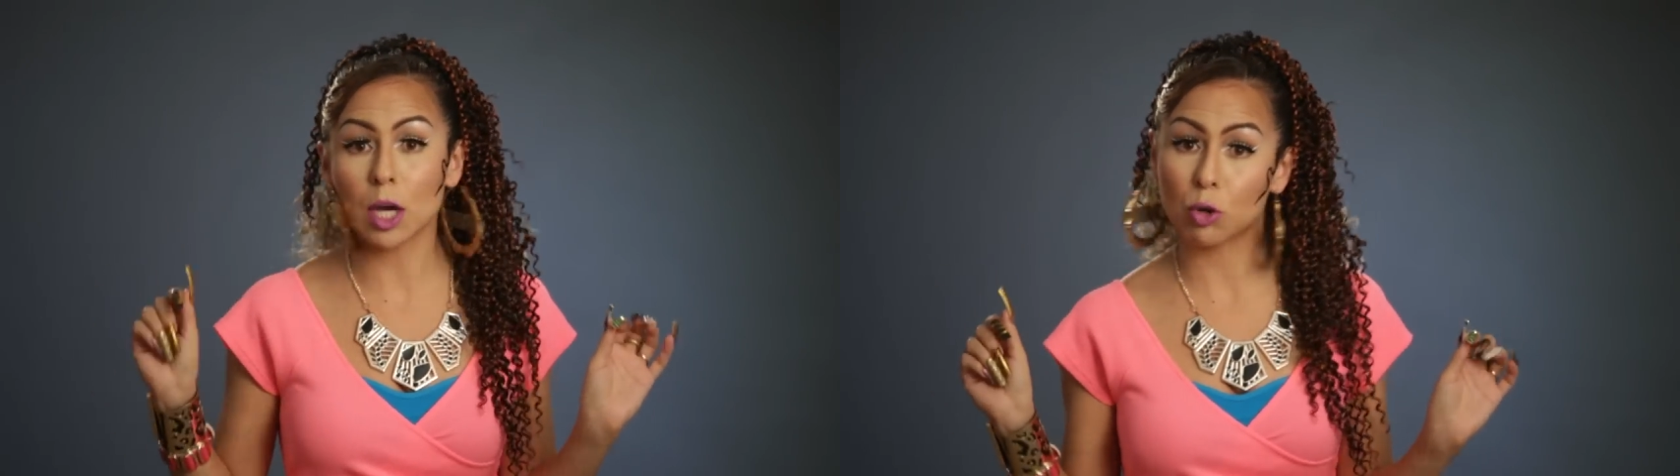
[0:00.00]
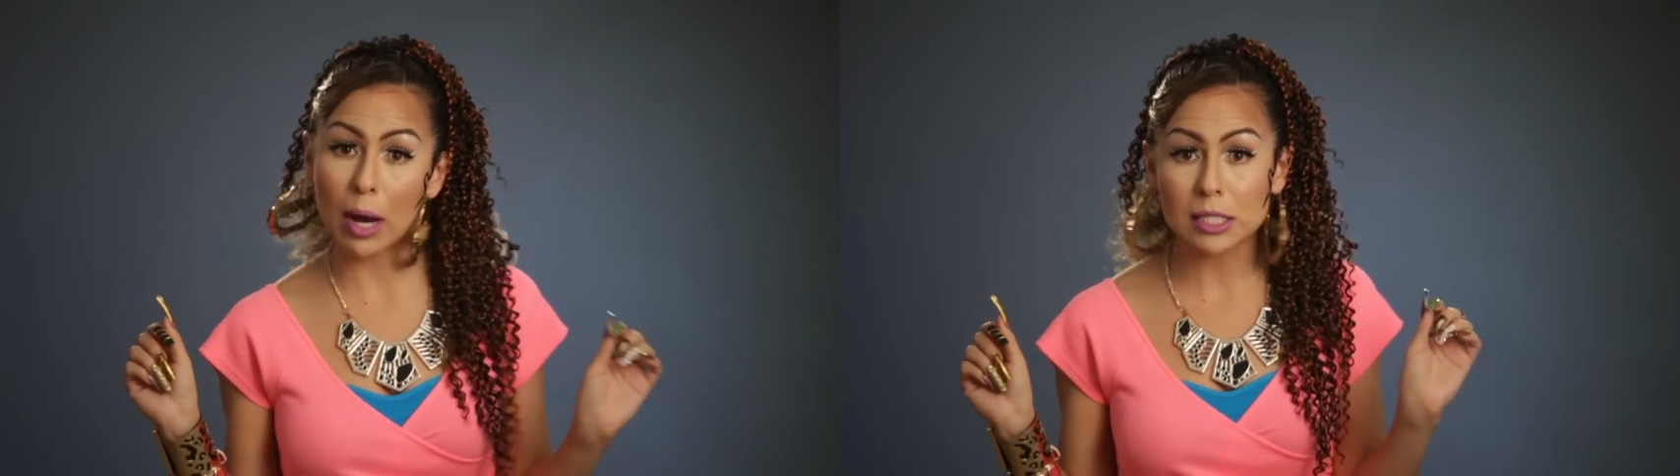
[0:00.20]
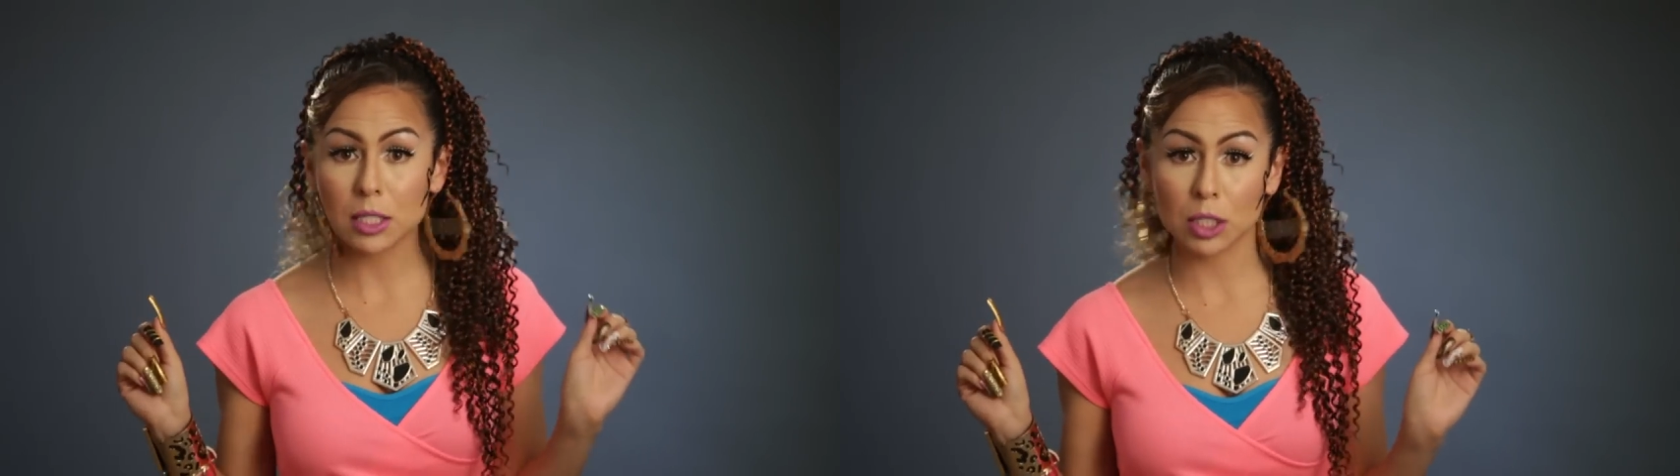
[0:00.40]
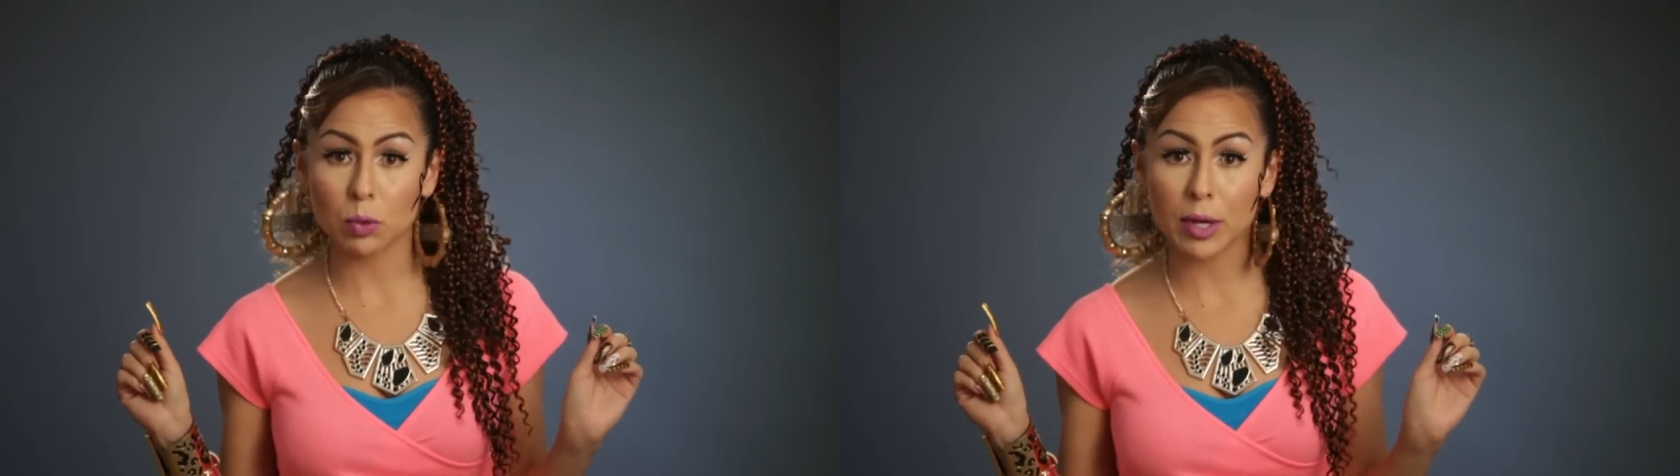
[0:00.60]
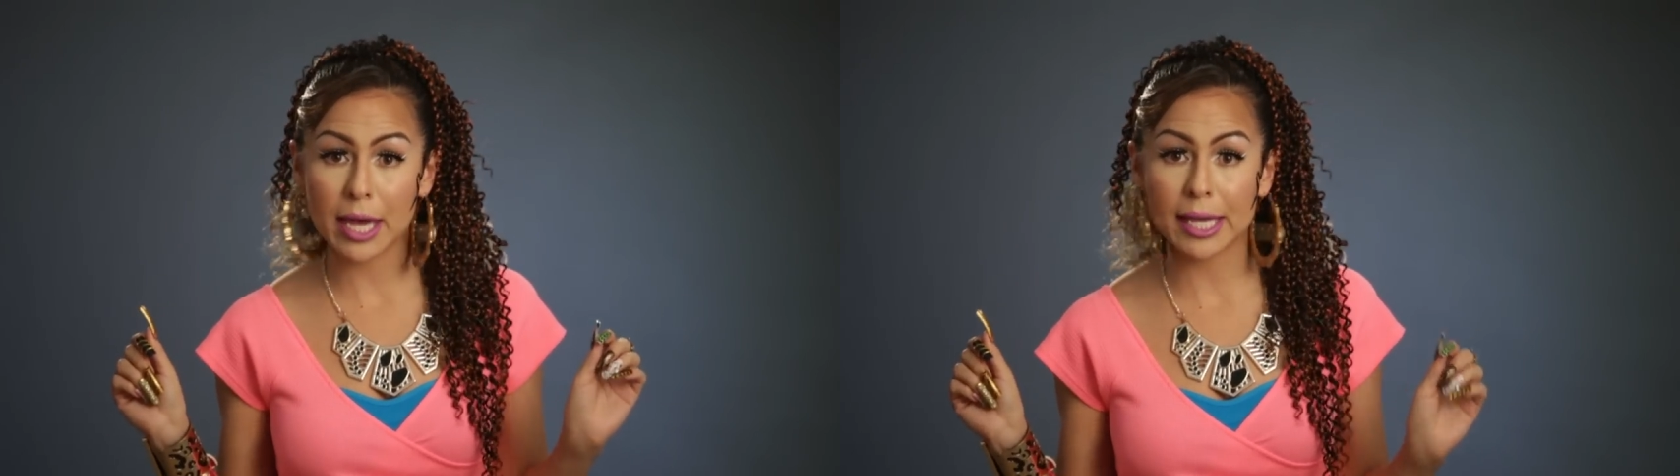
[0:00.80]
across the
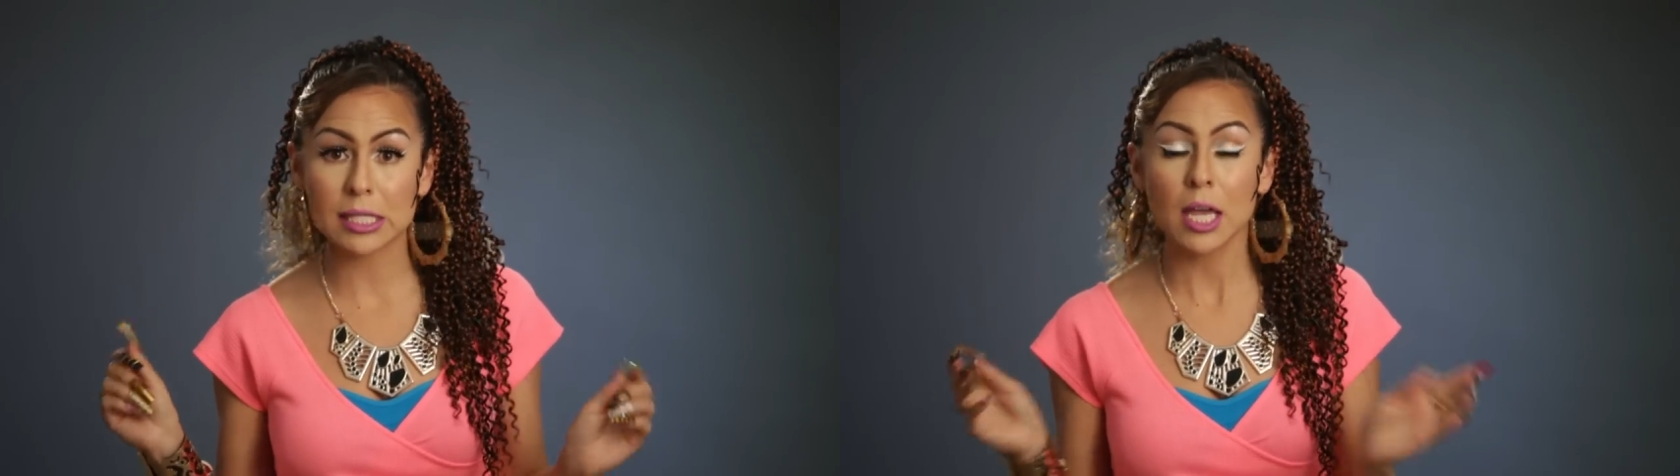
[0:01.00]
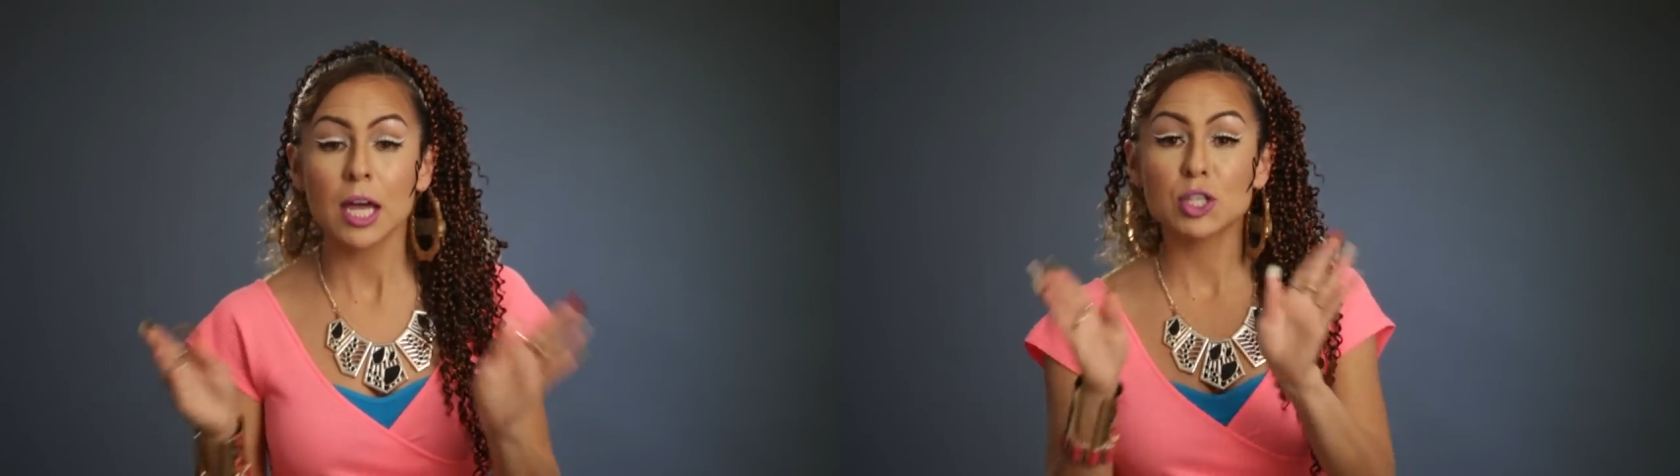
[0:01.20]
US.